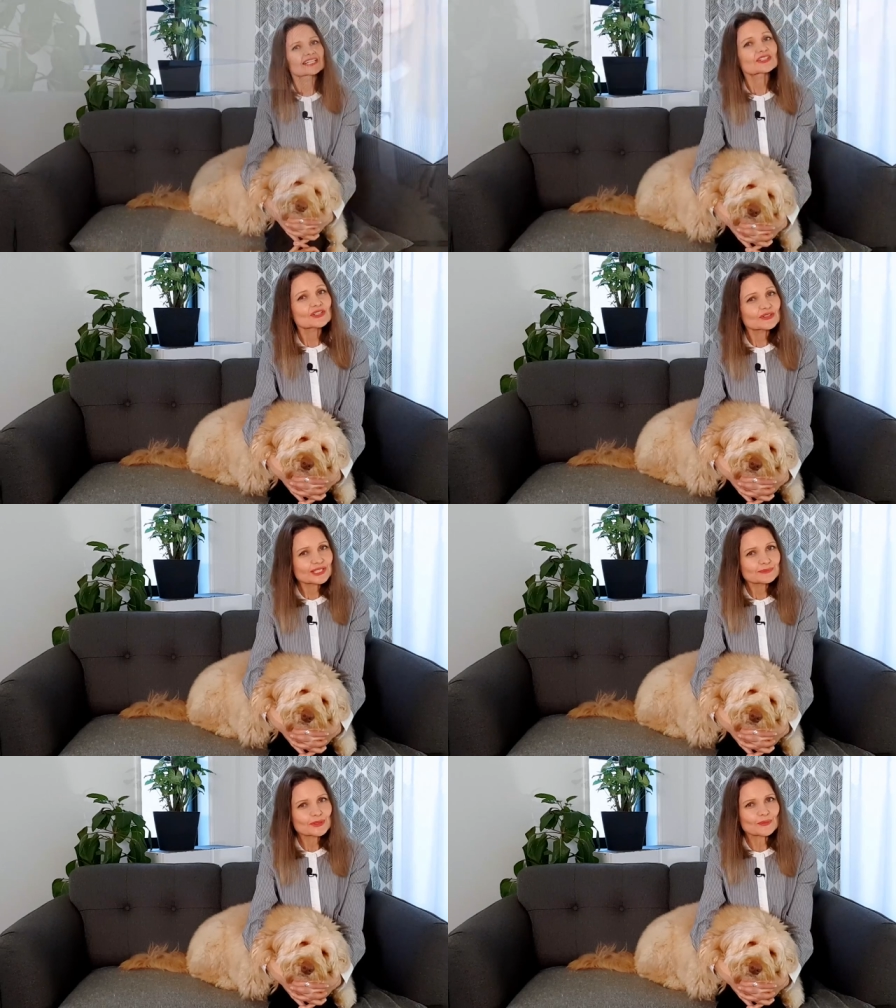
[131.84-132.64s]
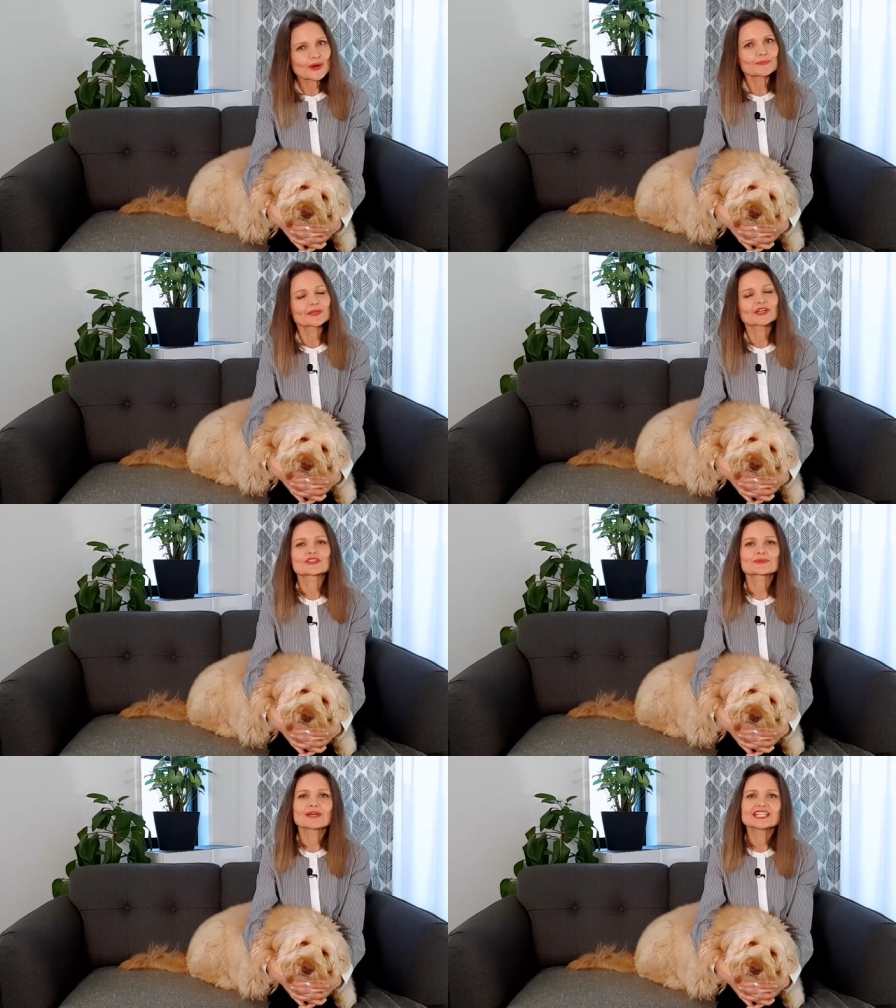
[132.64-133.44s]
Now don't get me wrong
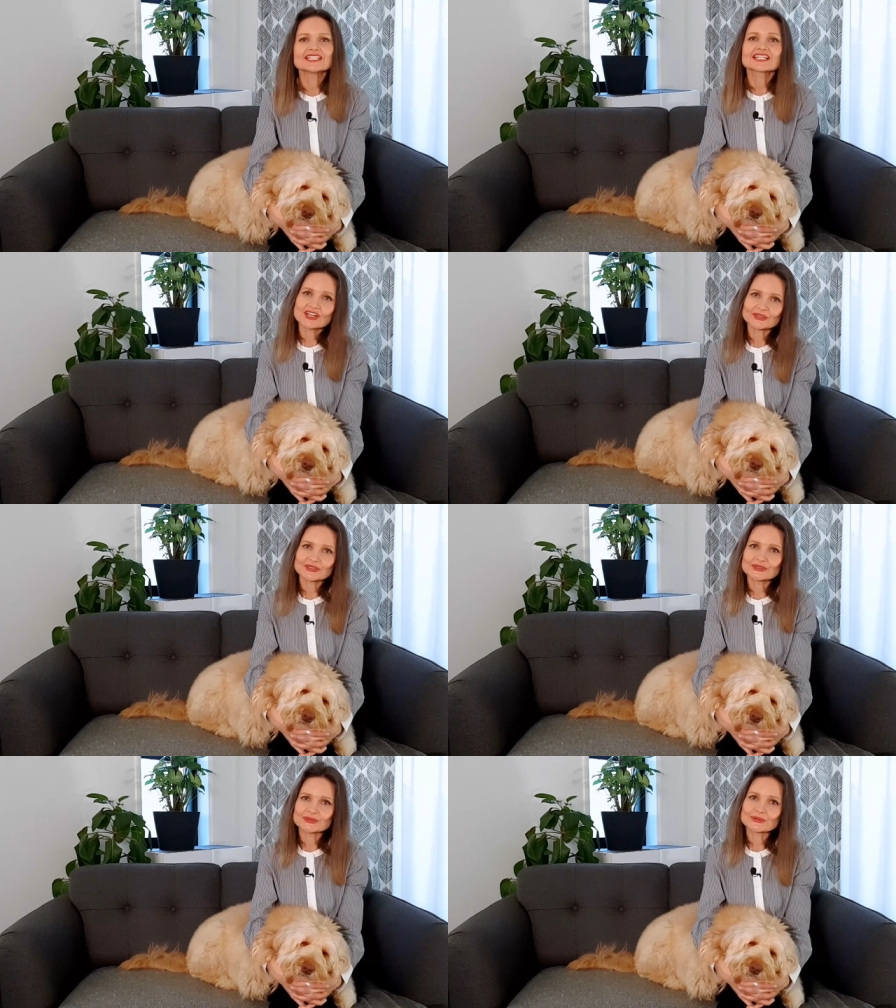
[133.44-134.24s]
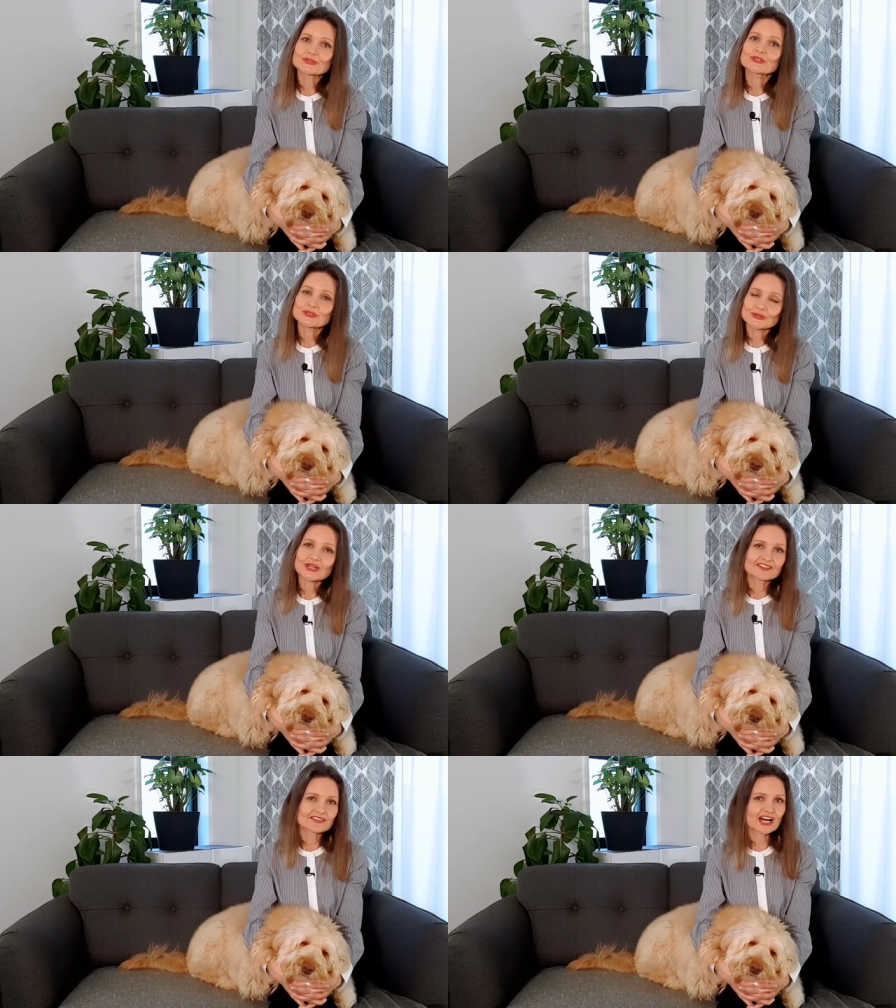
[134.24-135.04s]
because many golden doodles do
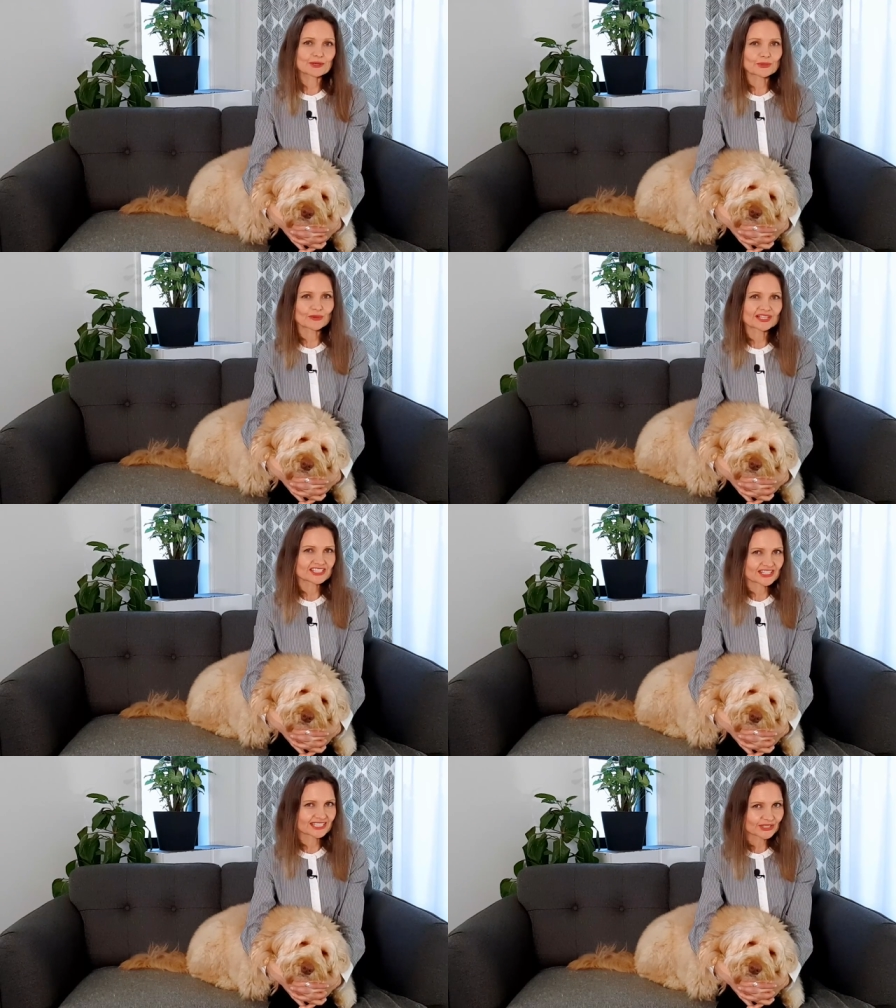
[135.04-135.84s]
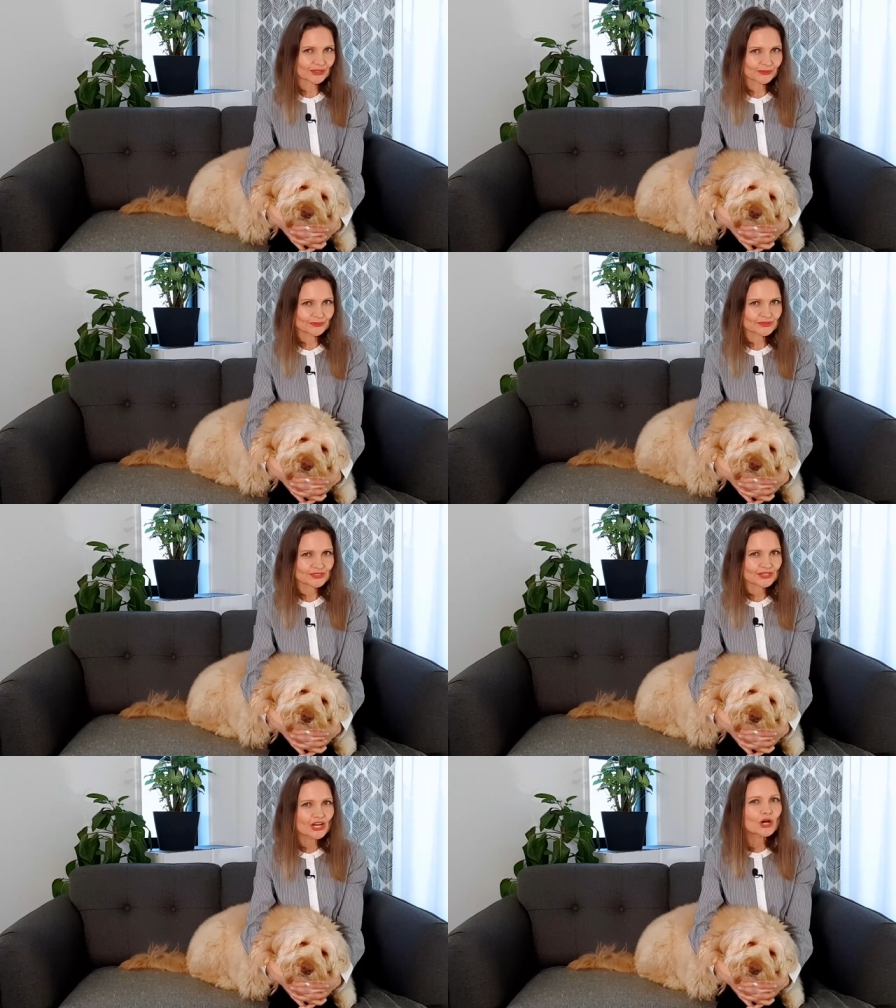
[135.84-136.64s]
have hypoallergenic
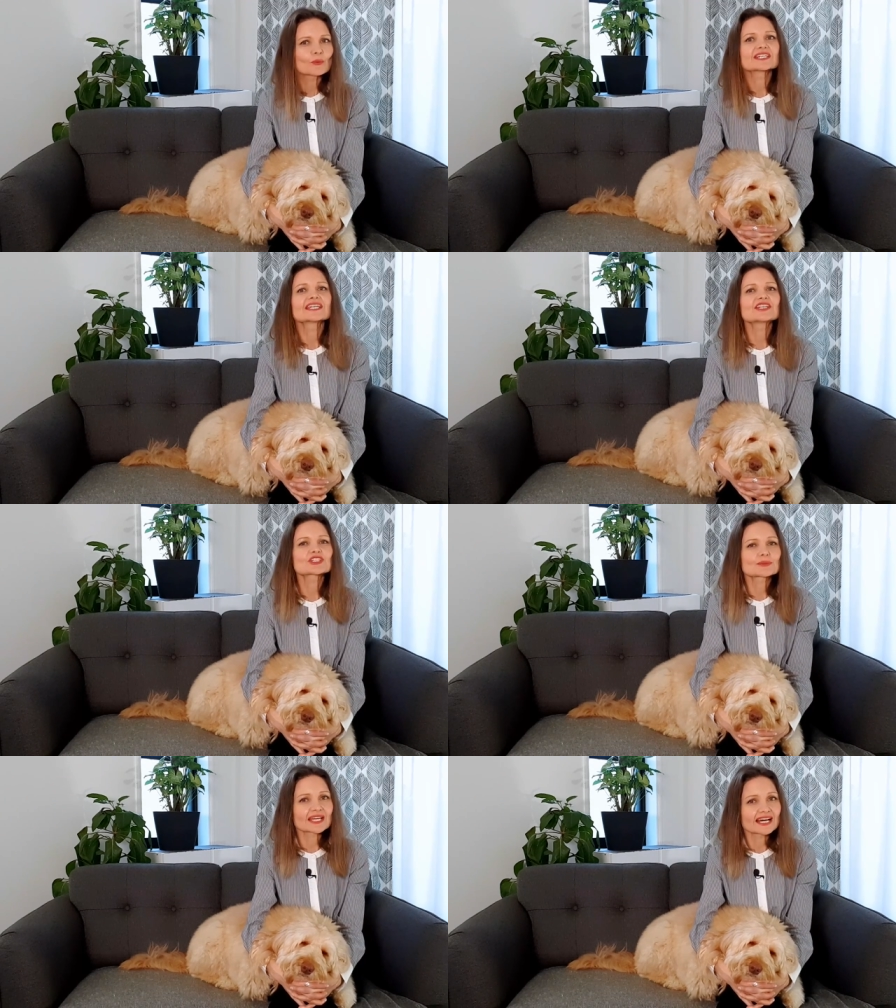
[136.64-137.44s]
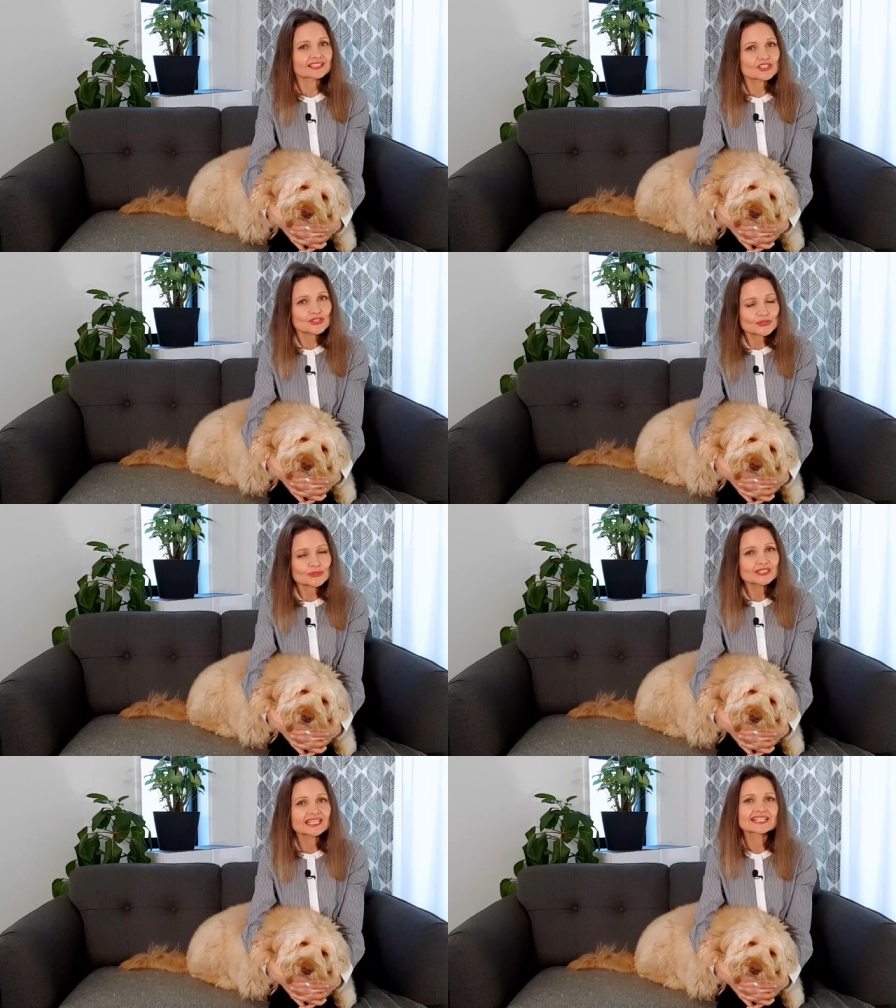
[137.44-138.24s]
coats. What needs to be
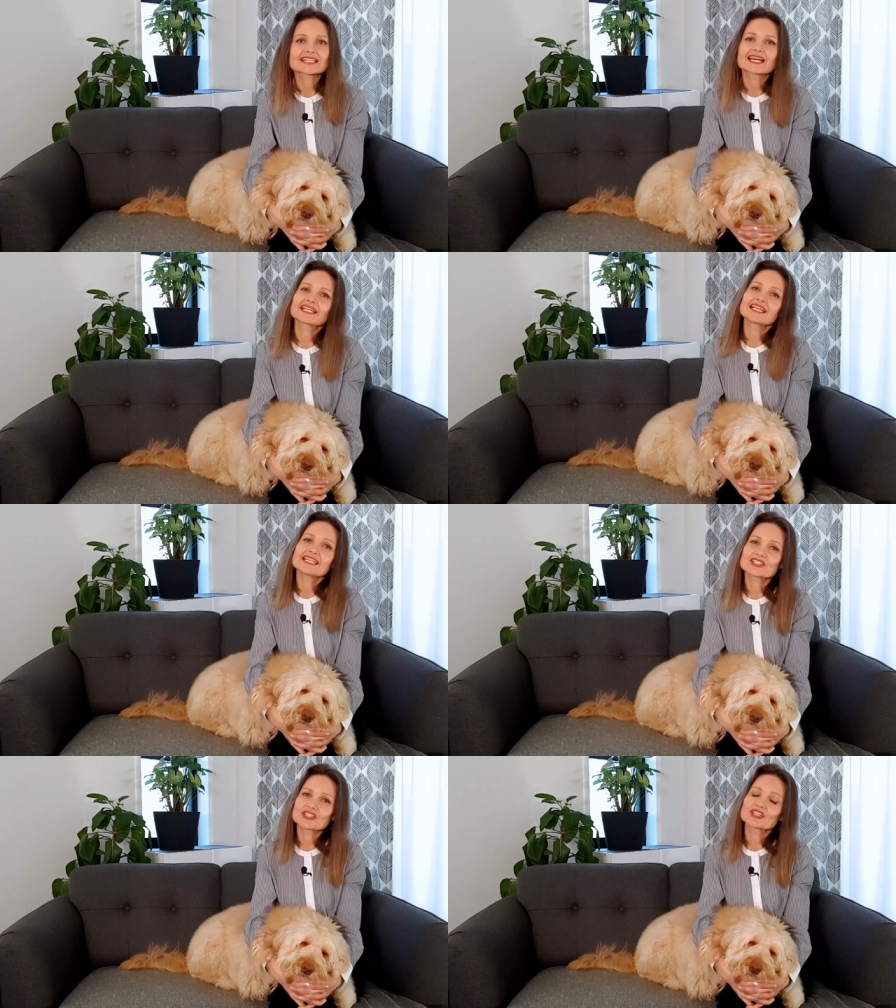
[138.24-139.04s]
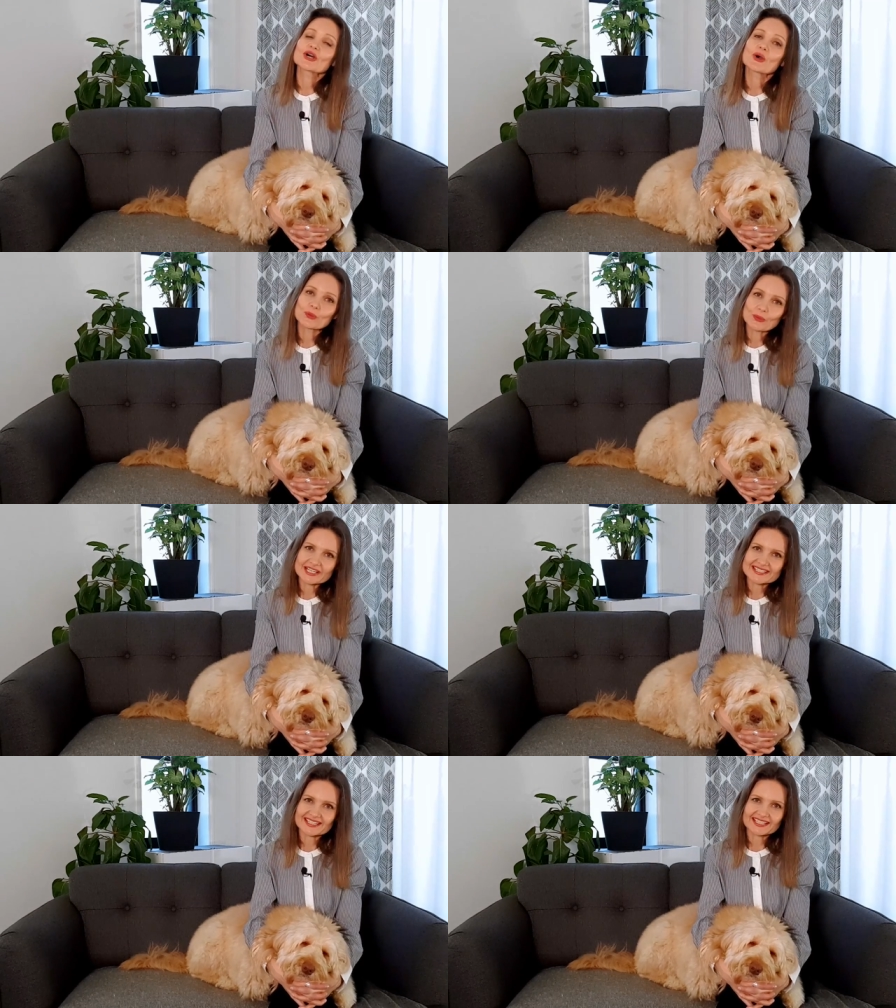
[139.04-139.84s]
understood is that it isn't
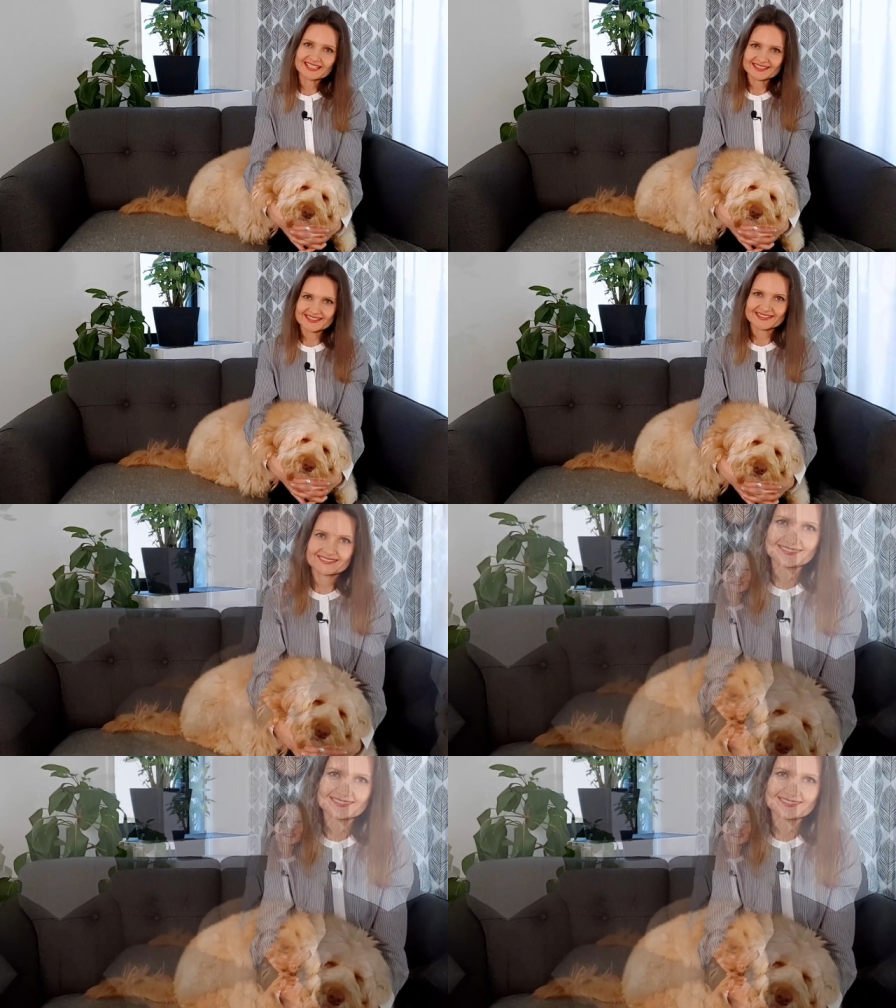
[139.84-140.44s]
always the case.